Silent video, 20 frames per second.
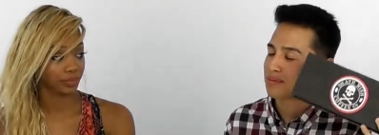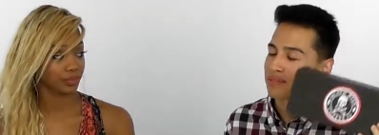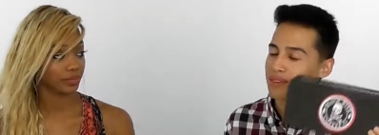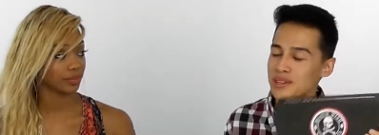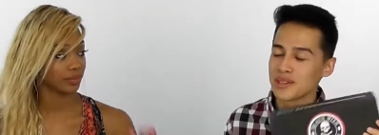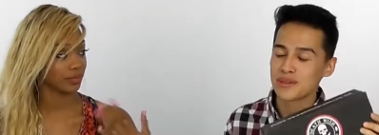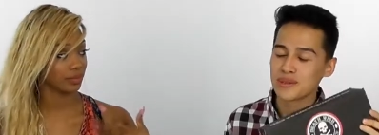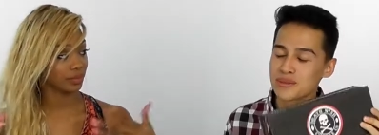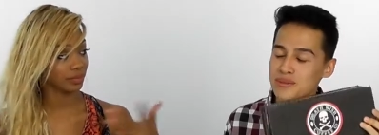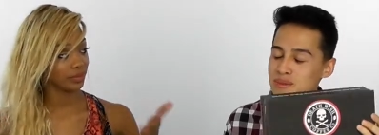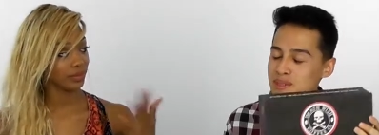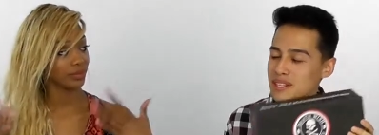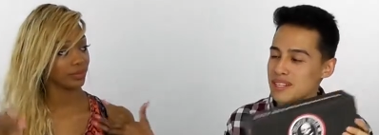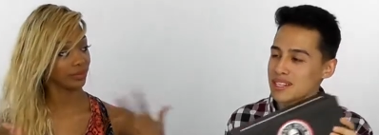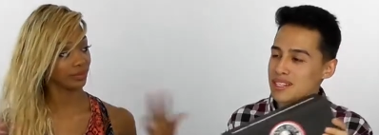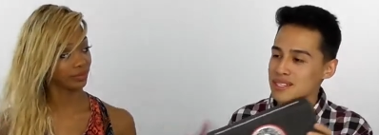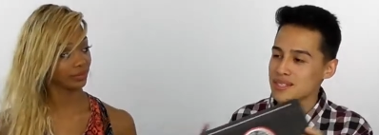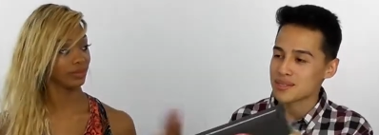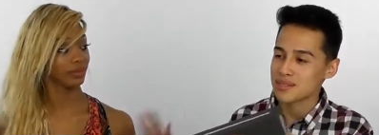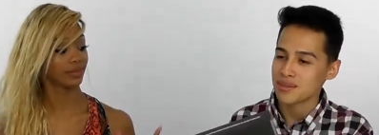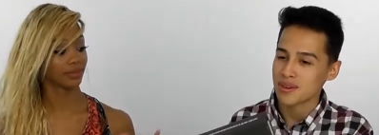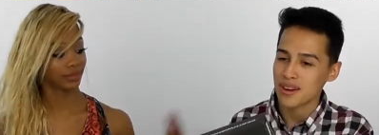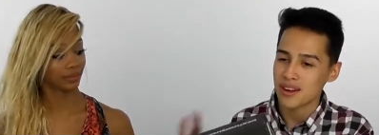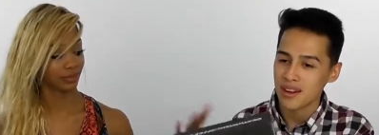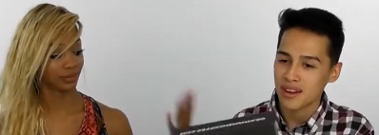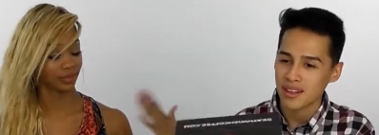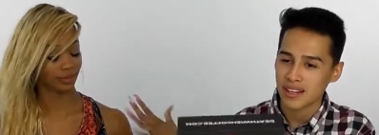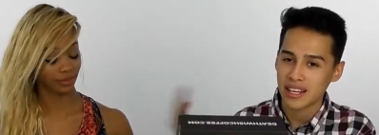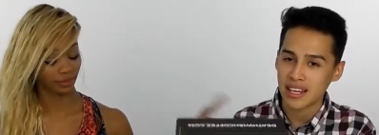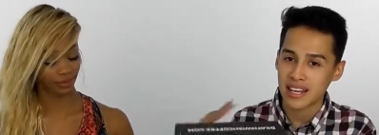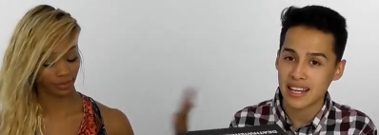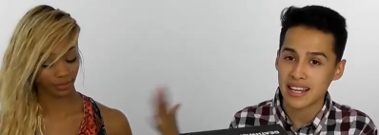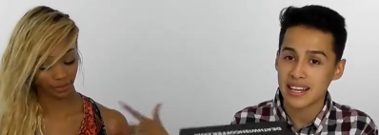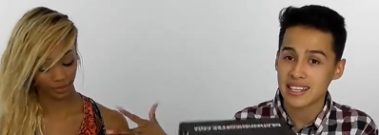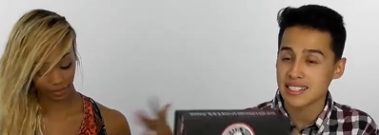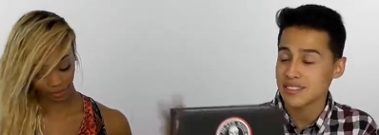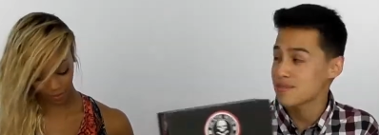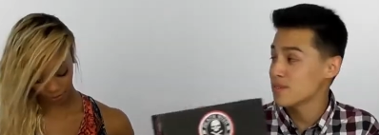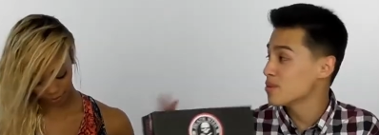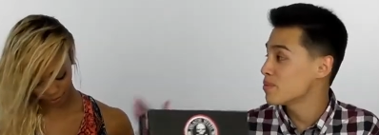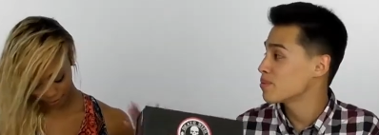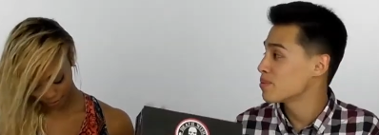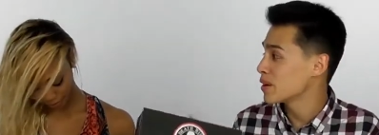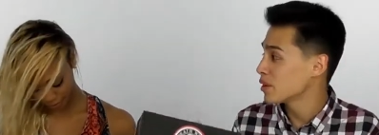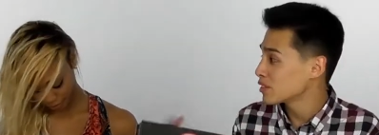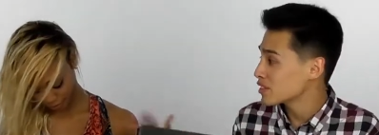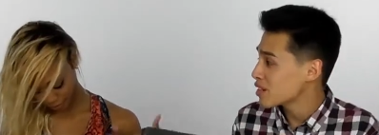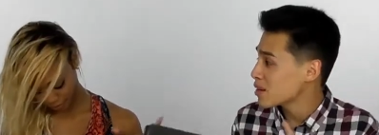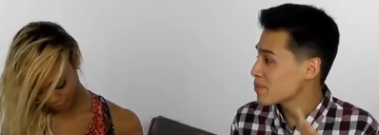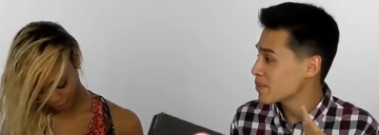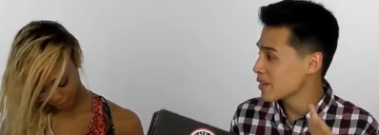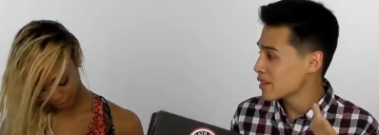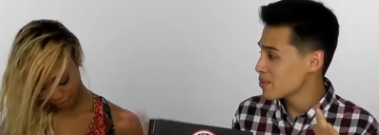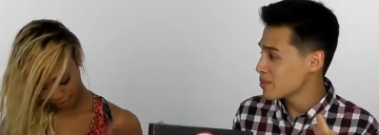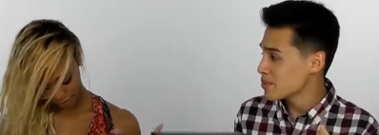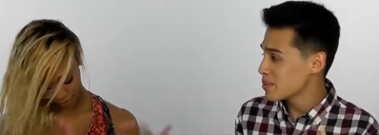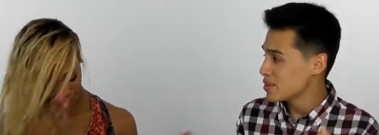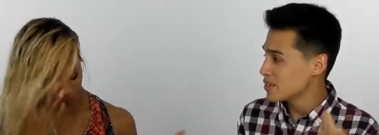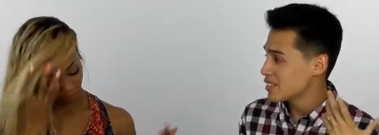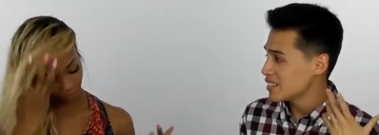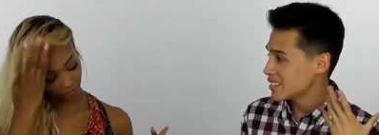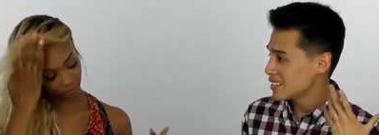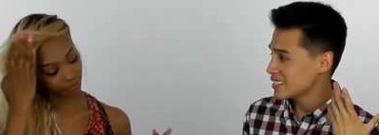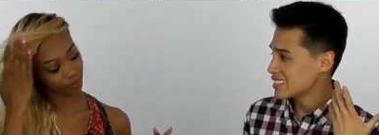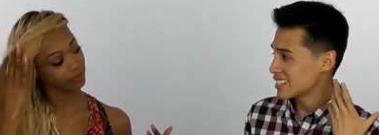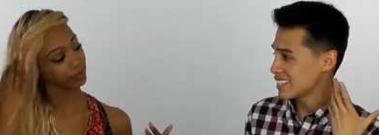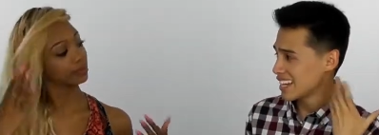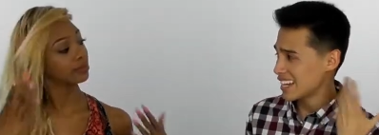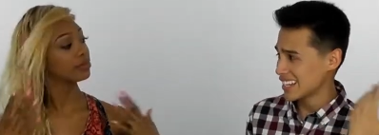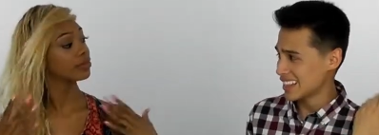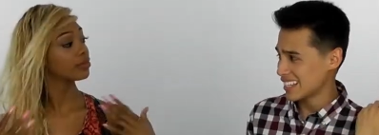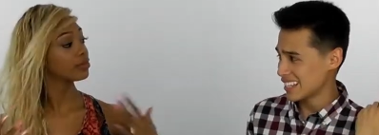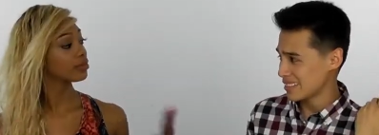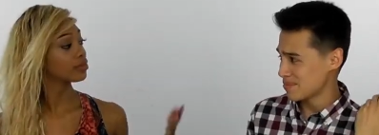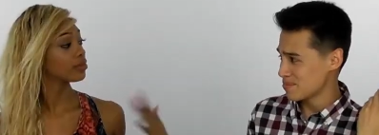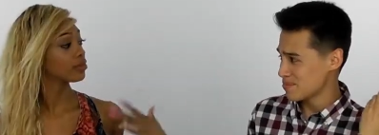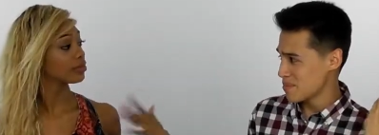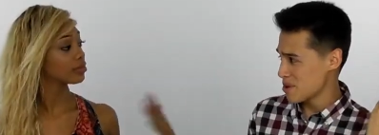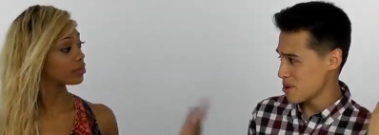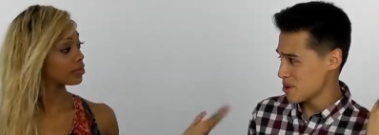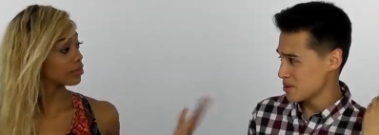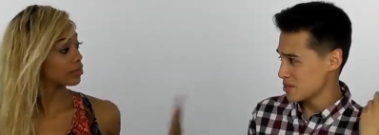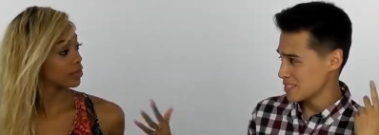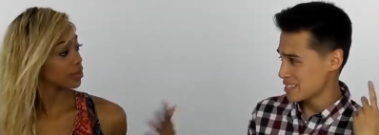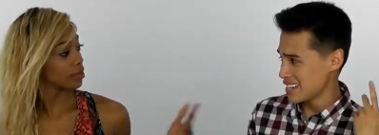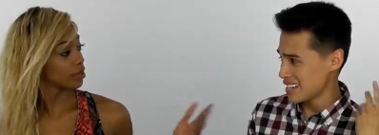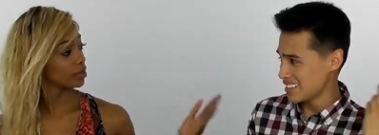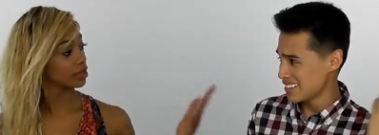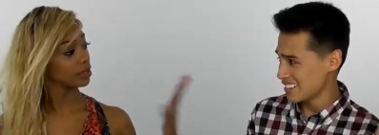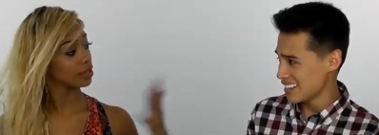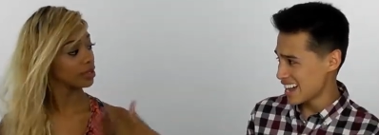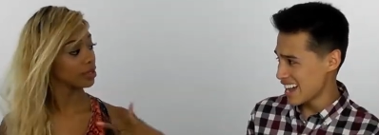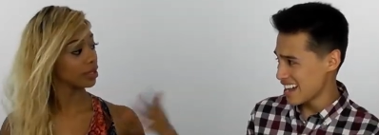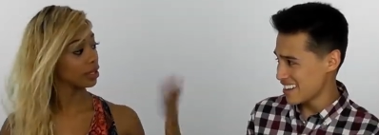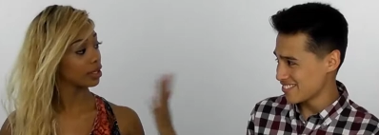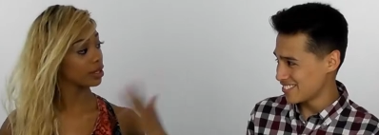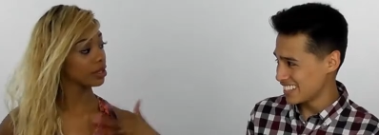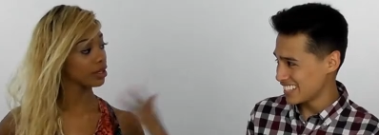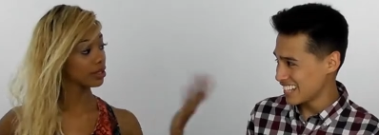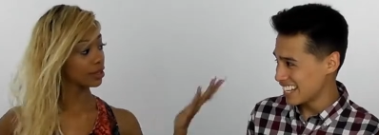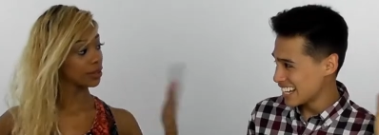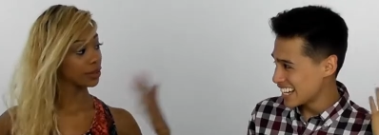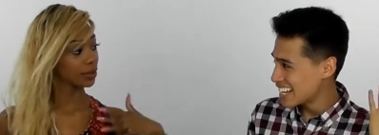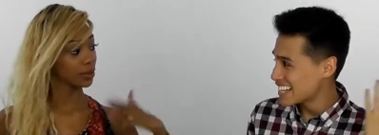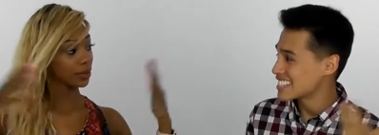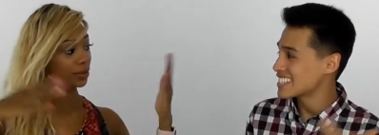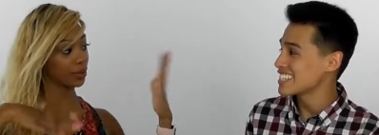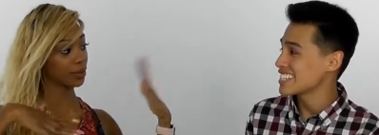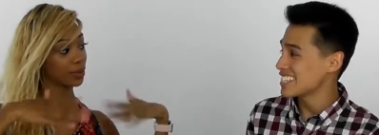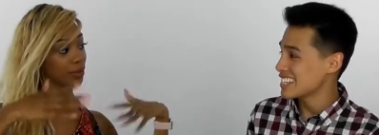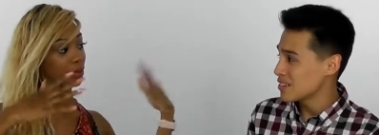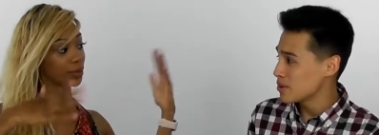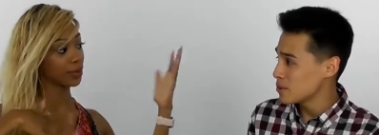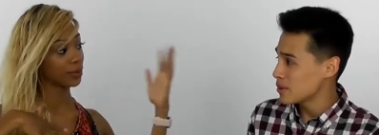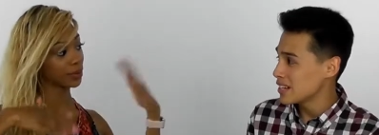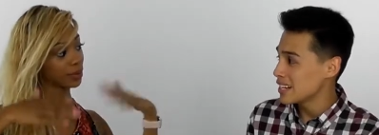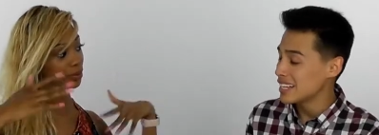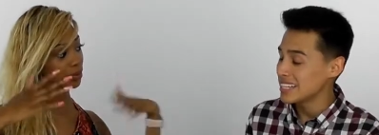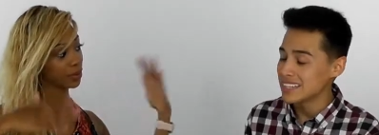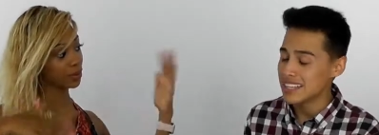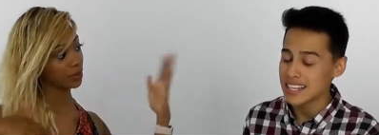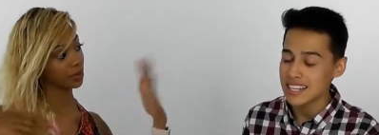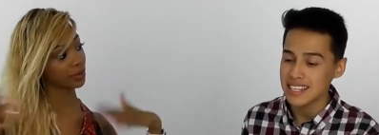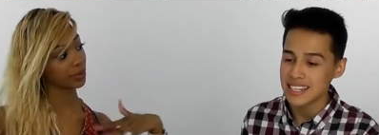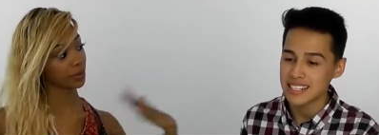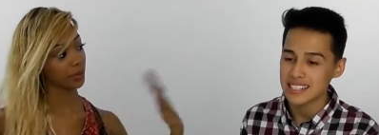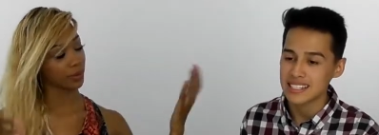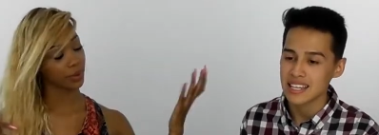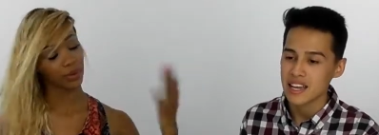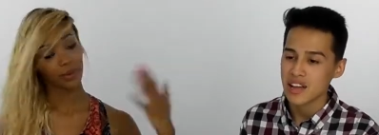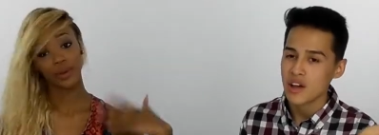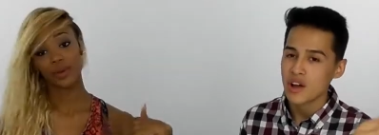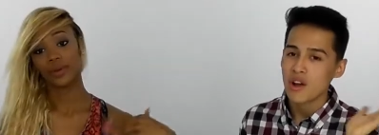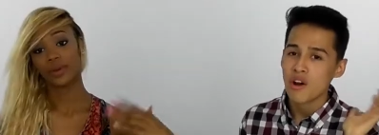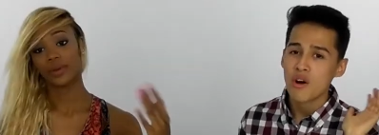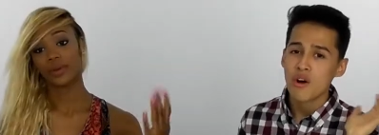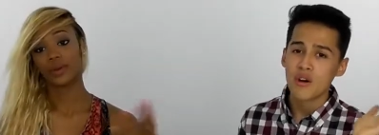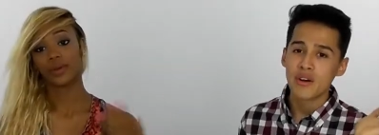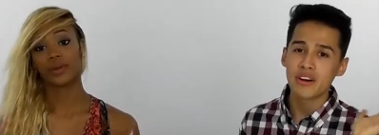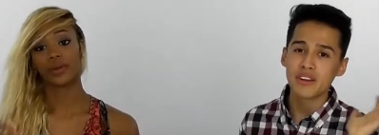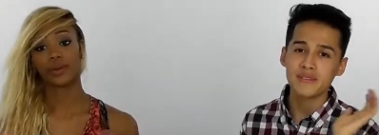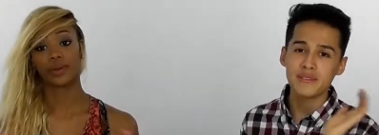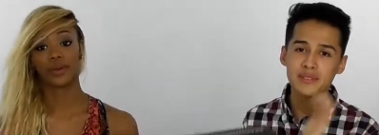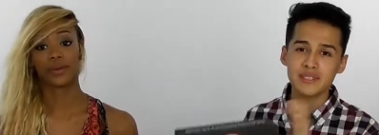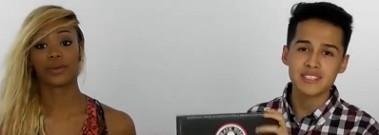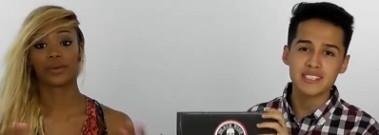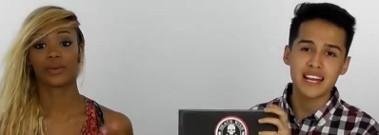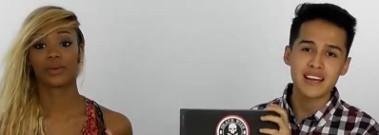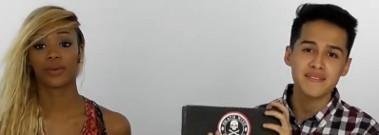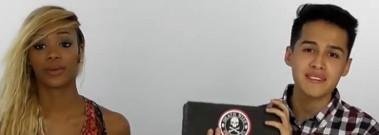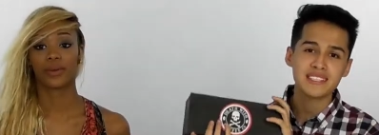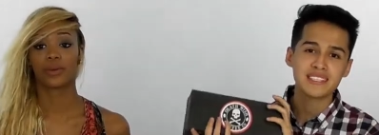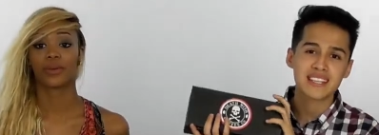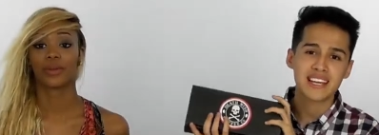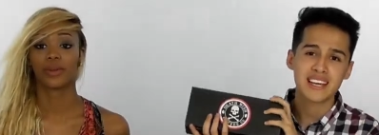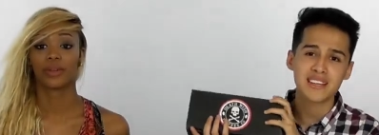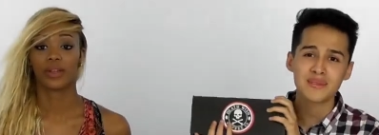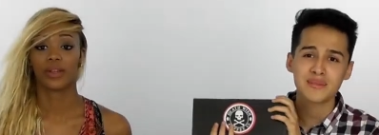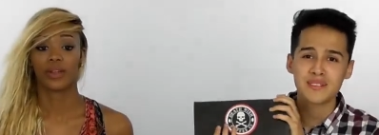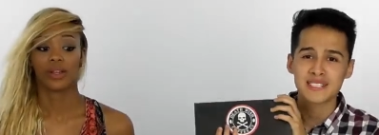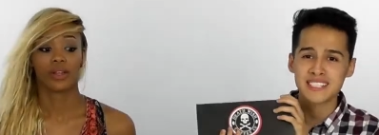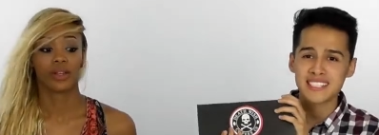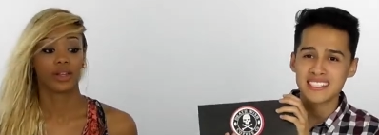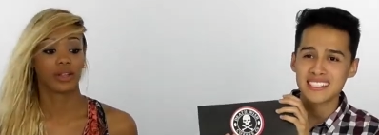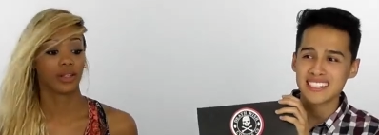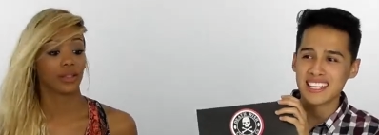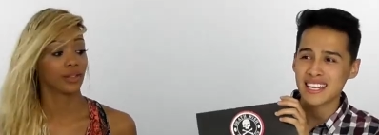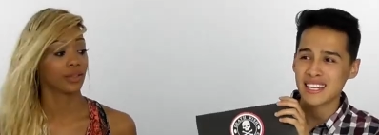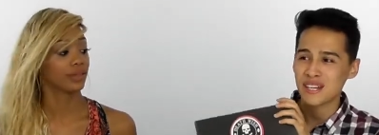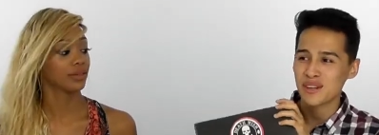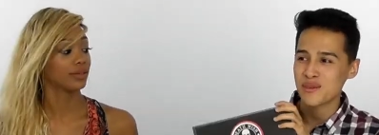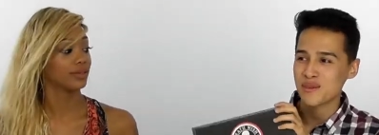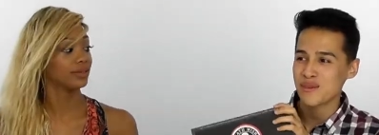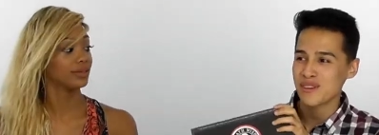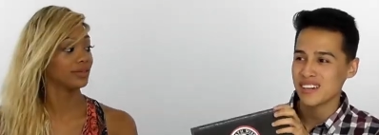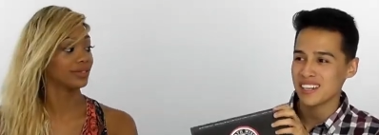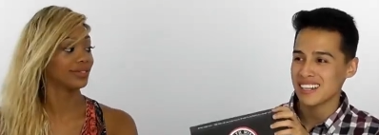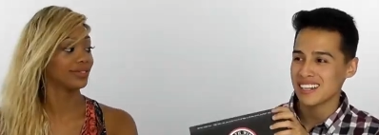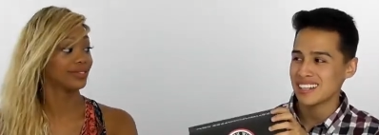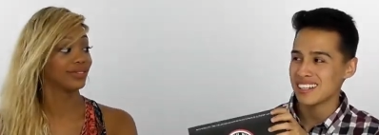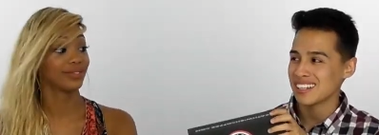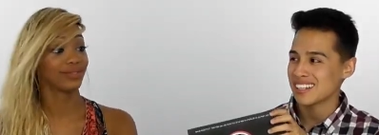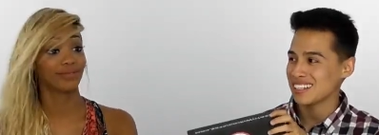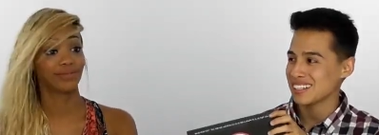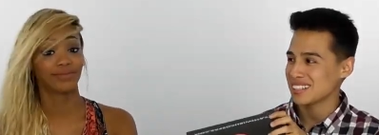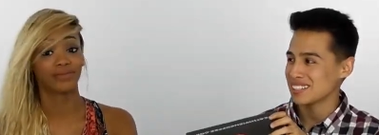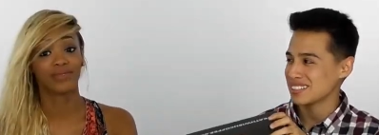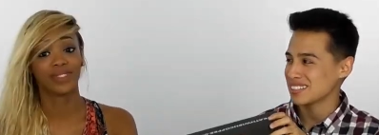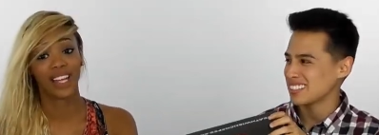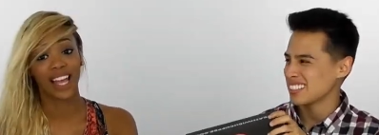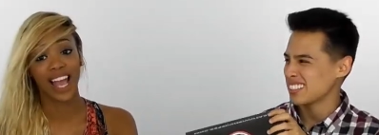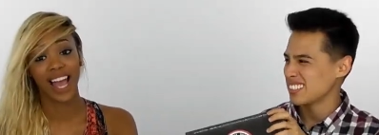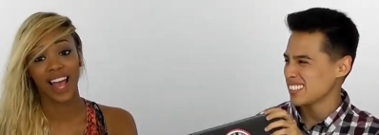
Speaker 1: for you, really strong. Like I guess if you built up an immunity to like the most standard caffeine, I guess then you would need this. Or if you just have a death wish and just kind of wanna know,